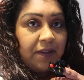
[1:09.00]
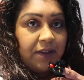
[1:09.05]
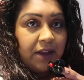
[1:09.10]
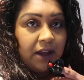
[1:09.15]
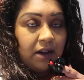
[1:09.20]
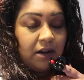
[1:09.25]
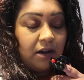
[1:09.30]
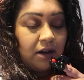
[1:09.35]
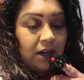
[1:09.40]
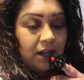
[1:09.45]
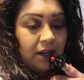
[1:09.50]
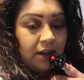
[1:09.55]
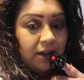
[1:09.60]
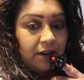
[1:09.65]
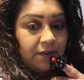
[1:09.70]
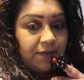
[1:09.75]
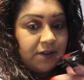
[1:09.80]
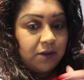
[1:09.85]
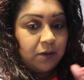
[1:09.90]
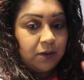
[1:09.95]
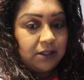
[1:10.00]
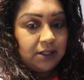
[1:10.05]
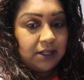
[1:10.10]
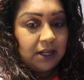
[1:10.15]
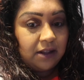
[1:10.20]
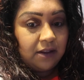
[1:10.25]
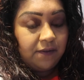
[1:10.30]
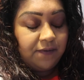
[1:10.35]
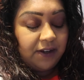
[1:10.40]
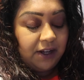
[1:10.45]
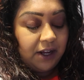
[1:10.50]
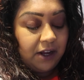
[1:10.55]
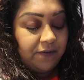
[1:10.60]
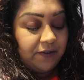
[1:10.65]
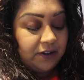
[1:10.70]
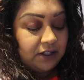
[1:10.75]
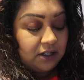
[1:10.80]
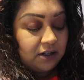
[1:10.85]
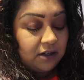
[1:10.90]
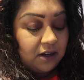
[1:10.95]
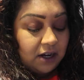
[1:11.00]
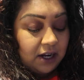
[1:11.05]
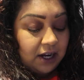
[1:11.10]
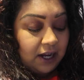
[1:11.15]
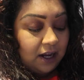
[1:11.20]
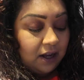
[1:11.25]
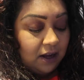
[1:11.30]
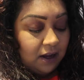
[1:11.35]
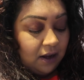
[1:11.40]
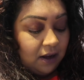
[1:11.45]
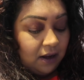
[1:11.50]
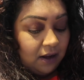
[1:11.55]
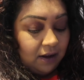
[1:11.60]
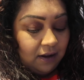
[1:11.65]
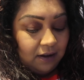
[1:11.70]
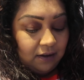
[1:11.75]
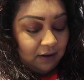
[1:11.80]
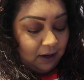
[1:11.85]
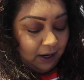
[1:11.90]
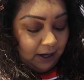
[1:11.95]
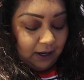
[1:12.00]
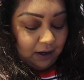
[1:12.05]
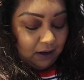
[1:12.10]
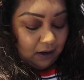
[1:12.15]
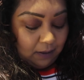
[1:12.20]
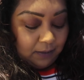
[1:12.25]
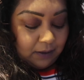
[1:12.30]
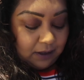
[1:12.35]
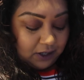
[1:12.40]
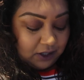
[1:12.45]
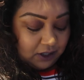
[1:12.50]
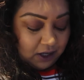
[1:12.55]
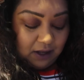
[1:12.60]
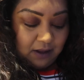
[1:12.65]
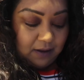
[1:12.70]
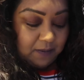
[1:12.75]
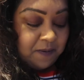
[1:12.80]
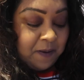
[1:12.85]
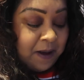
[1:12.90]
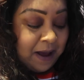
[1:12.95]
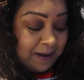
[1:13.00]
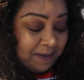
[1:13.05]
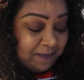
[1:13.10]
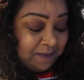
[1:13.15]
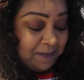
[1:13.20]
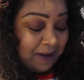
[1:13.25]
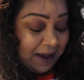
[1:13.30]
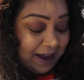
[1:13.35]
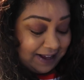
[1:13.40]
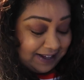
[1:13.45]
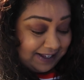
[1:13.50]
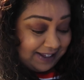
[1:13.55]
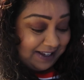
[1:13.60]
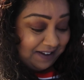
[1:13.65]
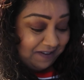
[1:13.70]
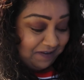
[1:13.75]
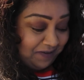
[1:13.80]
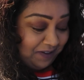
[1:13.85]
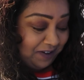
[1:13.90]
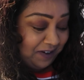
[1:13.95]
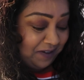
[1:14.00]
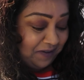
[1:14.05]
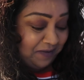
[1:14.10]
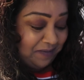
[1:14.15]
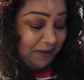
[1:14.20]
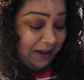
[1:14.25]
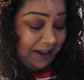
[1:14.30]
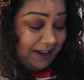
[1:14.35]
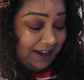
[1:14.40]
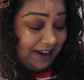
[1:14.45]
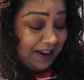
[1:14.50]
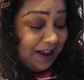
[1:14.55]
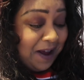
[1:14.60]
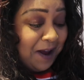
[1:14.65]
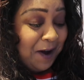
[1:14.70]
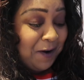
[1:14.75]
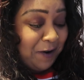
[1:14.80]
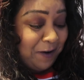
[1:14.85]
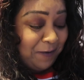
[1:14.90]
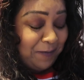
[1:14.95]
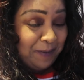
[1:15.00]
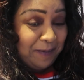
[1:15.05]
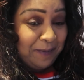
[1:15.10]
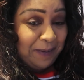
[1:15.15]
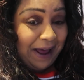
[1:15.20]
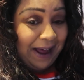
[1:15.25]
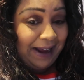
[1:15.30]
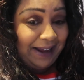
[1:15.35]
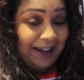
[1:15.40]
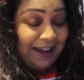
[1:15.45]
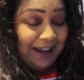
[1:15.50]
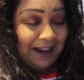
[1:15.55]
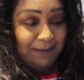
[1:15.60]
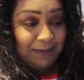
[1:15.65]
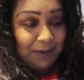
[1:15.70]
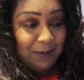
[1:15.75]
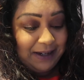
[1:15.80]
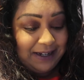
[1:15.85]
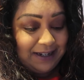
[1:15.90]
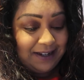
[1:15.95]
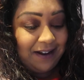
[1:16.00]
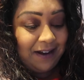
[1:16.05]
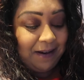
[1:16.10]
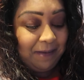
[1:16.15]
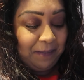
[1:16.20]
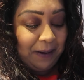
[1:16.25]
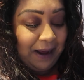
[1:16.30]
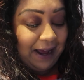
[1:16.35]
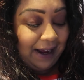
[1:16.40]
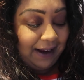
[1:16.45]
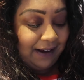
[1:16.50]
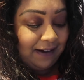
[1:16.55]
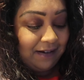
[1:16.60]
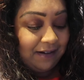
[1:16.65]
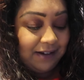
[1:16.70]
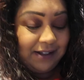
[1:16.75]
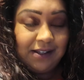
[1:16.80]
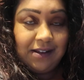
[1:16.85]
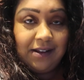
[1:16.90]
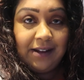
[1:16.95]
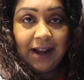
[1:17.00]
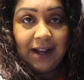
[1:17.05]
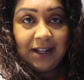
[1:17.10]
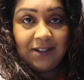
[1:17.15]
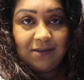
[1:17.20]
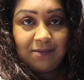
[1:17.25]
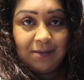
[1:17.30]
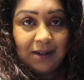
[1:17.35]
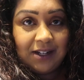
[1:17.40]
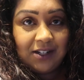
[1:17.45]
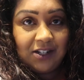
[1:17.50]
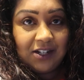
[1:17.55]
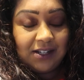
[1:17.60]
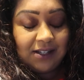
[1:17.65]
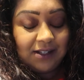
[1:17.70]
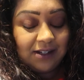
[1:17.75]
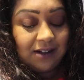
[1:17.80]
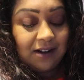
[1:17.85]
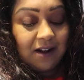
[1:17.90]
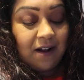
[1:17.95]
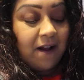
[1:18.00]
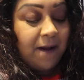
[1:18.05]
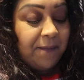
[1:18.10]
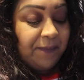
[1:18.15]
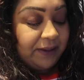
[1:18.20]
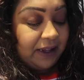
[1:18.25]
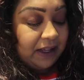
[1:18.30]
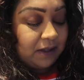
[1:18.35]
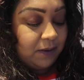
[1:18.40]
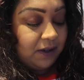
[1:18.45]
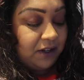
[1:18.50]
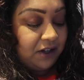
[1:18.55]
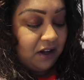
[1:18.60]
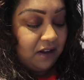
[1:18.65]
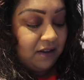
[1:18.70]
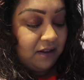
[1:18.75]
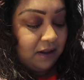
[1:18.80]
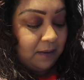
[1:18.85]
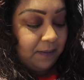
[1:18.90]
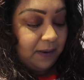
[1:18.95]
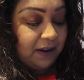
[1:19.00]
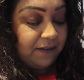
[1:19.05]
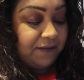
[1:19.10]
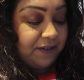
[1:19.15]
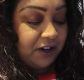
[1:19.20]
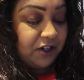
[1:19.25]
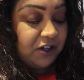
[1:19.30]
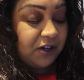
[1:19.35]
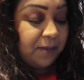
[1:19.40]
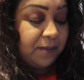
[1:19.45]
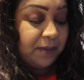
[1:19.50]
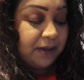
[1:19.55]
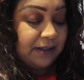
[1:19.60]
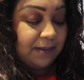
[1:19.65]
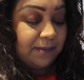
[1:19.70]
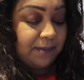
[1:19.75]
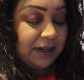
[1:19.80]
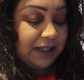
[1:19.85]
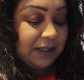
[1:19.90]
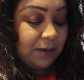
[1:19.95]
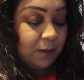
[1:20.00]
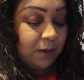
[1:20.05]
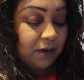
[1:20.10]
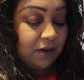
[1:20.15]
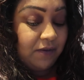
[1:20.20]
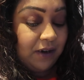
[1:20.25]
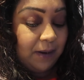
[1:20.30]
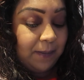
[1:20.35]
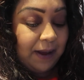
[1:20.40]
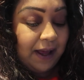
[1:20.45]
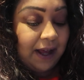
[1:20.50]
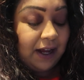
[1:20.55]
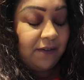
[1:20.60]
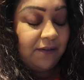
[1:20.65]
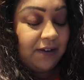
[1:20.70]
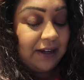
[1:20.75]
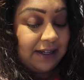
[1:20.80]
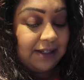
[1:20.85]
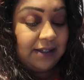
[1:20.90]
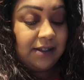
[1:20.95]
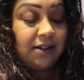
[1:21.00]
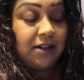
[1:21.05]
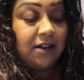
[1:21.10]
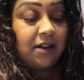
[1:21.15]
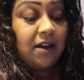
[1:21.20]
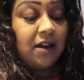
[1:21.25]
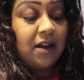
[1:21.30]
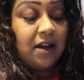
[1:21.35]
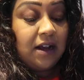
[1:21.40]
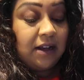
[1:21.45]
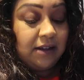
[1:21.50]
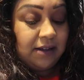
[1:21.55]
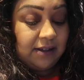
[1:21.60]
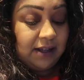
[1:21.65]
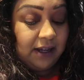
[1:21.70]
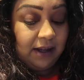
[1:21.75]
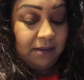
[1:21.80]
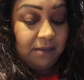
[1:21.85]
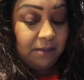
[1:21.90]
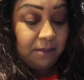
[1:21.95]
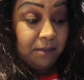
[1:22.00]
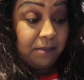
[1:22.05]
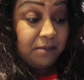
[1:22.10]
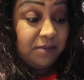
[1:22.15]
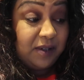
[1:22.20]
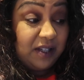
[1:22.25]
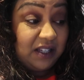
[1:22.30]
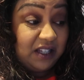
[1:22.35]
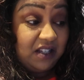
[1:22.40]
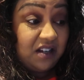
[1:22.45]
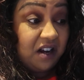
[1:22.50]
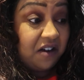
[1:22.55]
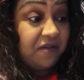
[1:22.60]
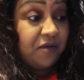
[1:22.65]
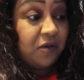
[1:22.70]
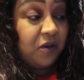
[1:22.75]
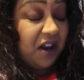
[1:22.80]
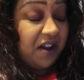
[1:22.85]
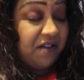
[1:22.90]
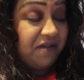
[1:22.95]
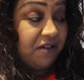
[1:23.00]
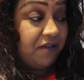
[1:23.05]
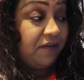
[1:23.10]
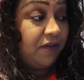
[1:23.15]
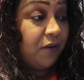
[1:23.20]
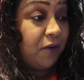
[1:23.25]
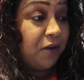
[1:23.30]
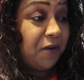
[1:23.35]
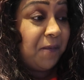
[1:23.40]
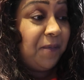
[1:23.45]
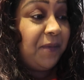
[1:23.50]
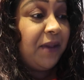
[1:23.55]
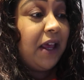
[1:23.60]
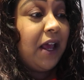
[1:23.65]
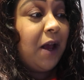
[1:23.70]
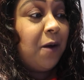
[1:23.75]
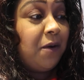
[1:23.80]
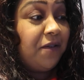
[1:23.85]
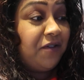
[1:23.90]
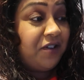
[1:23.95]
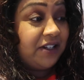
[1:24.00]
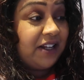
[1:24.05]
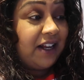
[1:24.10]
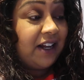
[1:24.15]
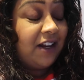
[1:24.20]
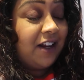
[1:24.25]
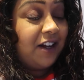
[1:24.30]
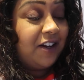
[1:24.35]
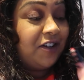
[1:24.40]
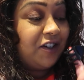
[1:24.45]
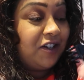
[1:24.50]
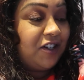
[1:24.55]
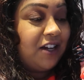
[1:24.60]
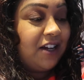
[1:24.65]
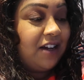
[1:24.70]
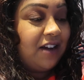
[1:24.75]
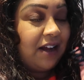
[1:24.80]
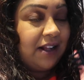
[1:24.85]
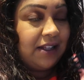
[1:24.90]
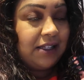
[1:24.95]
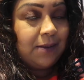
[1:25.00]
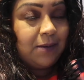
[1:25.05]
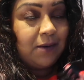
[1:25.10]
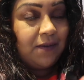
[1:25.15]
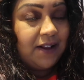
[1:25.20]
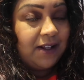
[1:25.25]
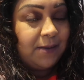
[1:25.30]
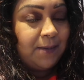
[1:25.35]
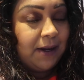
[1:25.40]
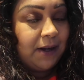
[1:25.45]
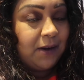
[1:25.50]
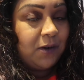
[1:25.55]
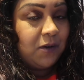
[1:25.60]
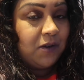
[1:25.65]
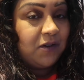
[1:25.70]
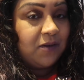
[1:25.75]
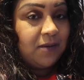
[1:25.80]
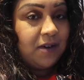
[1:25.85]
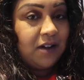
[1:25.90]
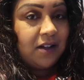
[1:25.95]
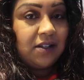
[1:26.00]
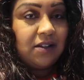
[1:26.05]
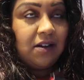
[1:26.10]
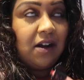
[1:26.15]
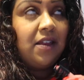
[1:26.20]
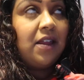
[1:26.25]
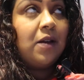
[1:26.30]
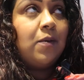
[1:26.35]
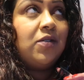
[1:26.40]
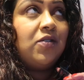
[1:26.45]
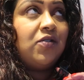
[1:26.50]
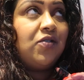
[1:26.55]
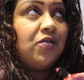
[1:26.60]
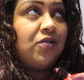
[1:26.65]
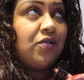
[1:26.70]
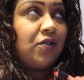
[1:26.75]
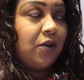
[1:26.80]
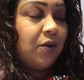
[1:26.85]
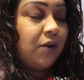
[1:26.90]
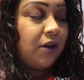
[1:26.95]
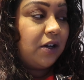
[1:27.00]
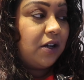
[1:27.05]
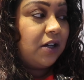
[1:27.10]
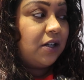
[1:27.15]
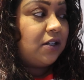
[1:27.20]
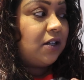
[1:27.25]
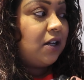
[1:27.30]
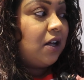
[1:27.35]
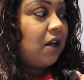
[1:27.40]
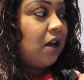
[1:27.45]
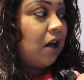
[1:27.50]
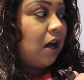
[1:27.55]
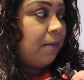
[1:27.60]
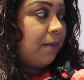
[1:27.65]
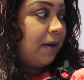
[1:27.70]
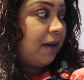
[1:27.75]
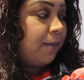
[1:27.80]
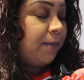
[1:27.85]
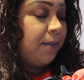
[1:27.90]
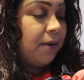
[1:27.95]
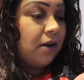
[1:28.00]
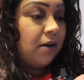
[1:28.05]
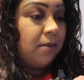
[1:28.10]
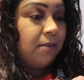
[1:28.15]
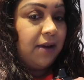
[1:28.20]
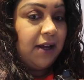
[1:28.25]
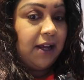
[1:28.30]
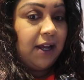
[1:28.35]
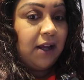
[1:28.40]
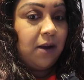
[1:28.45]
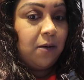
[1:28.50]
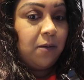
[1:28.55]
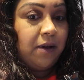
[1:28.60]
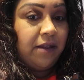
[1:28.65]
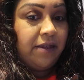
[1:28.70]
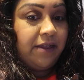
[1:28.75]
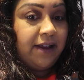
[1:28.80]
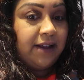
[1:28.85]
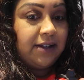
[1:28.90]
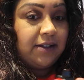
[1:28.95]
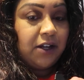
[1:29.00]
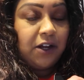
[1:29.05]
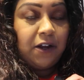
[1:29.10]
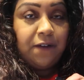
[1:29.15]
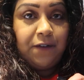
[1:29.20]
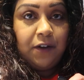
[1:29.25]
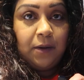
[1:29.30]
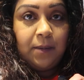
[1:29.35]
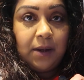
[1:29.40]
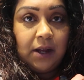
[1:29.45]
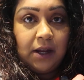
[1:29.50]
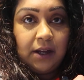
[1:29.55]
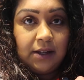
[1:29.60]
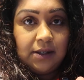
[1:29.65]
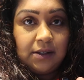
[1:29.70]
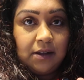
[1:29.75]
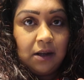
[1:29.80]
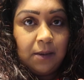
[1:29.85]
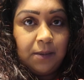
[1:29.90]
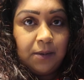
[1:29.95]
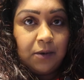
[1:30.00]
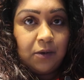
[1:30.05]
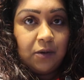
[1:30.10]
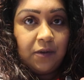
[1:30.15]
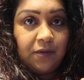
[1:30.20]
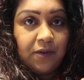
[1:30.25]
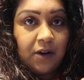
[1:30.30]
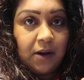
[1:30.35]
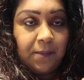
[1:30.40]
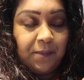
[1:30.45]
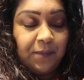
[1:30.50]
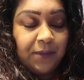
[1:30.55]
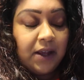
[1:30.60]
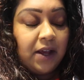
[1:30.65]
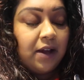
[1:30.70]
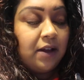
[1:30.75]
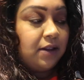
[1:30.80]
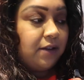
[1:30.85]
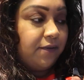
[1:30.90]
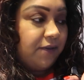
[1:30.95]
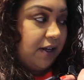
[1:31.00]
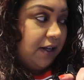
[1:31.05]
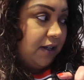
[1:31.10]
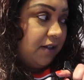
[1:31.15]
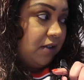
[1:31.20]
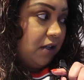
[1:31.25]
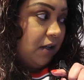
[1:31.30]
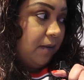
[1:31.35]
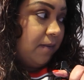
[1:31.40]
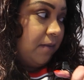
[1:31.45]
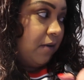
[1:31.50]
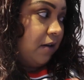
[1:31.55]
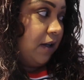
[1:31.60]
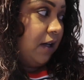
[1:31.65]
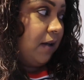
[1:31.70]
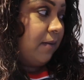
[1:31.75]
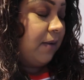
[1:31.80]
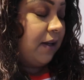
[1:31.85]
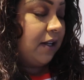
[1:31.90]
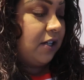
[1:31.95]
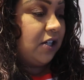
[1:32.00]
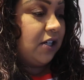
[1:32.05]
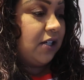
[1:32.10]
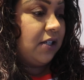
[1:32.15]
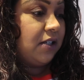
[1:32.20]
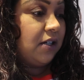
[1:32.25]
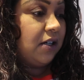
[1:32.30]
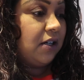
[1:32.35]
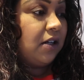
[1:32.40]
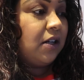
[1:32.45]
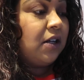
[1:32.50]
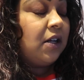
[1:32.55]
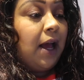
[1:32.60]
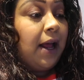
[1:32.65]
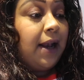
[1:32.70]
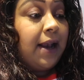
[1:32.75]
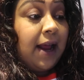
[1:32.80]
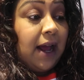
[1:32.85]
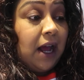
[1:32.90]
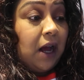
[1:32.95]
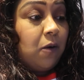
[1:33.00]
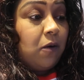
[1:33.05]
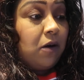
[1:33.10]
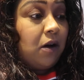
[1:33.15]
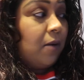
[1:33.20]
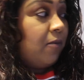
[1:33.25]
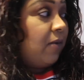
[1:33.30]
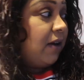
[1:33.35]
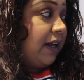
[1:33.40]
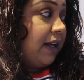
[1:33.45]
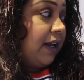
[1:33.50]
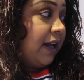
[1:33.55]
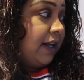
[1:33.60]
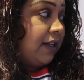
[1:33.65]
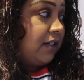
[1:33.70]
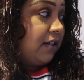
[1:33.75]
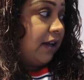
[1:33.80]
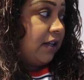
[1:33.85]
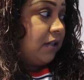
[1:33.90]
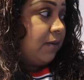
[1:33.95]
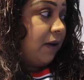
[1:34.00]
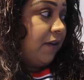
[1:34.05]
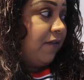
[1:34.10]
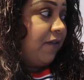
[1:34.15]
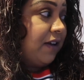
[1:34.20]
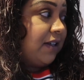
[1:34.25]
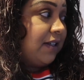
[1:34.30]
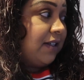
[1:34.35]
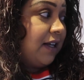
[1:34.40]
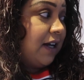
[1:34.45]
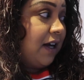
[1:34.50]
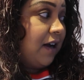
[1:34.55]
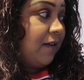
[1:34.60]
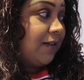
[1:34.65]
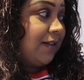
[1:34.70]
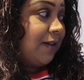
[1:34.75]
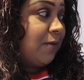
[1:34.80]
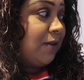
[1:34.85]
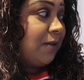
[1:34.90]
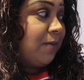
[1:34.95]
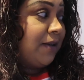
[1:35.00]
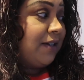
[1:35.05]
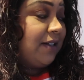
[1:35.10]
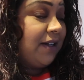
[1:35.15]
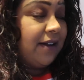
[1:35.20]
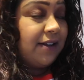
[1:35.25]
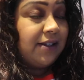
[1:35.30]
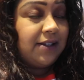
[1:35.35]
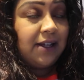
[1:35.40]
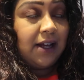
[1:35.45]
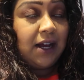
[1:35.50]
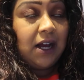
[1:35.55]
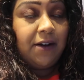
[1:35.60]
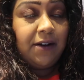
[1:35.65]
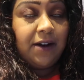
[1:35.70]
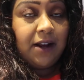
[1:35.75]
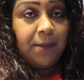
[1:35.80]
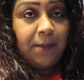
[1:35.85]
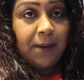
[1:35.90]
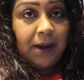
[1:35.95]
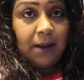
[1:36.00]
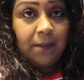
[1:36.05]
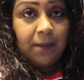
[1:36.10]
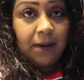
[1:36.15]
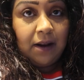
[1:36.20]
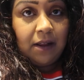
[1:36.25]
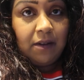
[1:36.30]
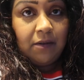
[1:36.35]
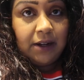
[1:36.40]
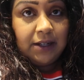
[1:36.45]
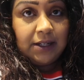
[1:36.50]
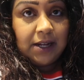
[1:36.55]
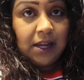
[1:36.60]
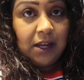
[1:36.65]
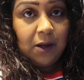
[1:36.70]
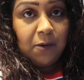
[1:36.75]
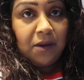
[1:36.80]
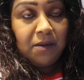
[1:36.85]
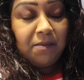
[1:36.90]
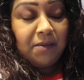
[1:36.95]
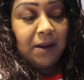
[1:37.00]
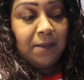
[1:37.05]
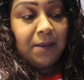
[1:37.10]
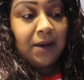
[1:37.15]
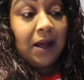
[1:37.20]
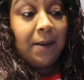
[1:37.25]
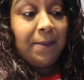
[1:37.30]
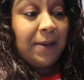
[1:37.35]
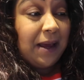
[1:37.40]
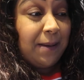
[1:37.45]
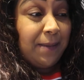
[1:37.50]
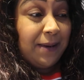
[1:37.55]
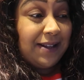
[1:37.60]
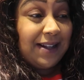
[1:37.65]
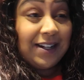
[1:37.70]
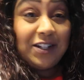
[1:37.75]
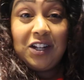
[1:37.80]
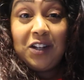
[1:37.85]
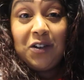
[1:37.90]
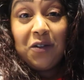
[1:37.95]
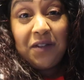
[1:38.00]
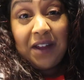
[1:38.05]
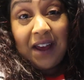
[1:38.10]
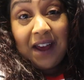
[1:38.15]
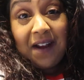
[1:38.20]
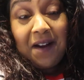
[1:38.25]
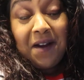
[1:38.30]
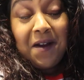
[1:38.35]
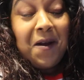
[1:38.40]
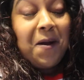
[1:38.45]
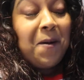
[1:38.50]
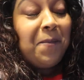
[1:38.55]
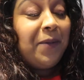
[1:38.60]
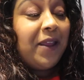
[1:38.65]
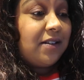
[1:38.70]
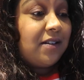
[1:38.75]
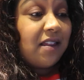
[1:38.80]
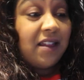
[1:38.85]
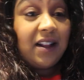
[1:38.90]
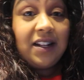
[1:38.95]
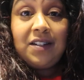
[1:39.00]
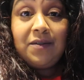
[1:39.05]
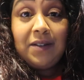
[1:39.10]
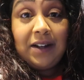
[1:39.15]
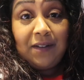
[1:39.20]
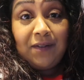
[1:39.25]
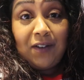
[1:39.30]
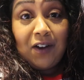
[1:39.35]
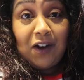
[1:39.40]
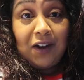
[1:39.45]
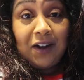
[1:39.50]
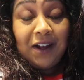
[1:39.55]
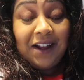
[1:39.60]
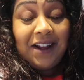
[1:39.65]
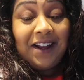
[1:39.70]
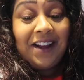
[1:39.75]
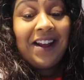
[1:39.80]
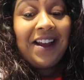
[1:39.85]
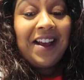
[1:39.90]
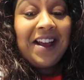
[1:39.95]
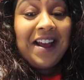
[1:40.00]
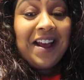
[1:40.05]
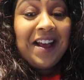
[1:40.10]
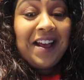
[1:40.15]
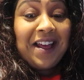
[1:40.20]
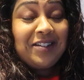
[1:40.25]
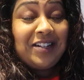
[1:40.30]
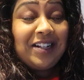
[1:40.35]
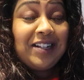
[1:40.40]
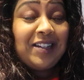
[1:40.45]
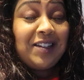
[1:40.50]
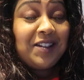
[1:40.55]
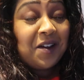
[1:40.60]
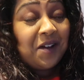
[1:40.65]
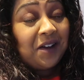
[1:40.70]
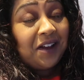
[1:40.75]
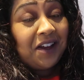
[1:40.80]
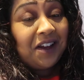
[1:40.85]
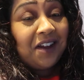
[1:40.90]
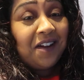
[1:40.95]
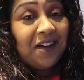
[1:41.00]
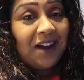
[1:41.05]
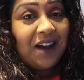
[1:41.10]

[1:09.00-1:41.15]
And then I have sorted out the video for tonight. Like, I'm gonna show you the mess in front of me. We've been packing, but we didn't unpack our suitcase from Manchester because we knew that there'd be a few jumpers and bits we want to repack for Leicester. So it's like stuff all over the floor. We've just had lunch, had some of those pickles from last night. They were so good. I made a banh mi with these tofu burgers that I bought from the vegan supermarket in Manchester. And now I'm running late to go to my friend's house. I was supposed to go and see her and her baby, and I thought I'd take you with me, but her baby's actually not there. There's nothing to really vlog. She's so cute.